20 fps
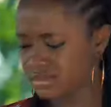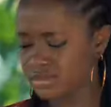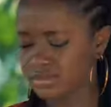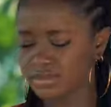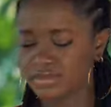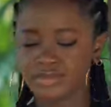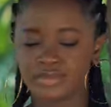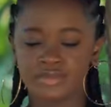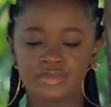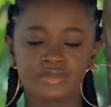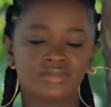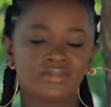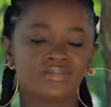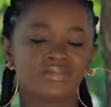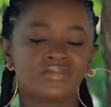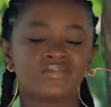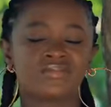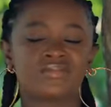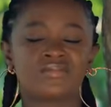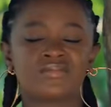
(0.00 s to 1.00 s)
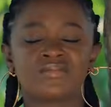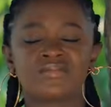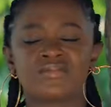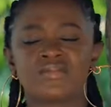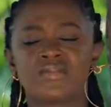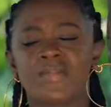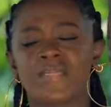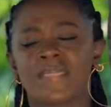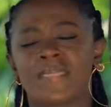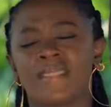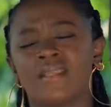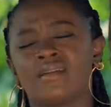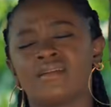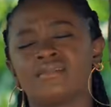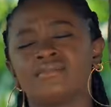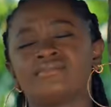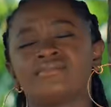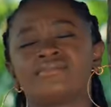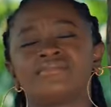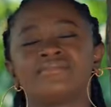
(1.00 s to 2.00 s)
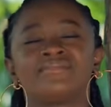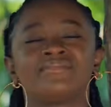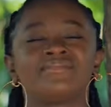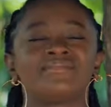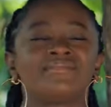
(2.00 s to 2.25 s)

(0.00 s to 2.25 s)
Uh, Mazi, forgive my father.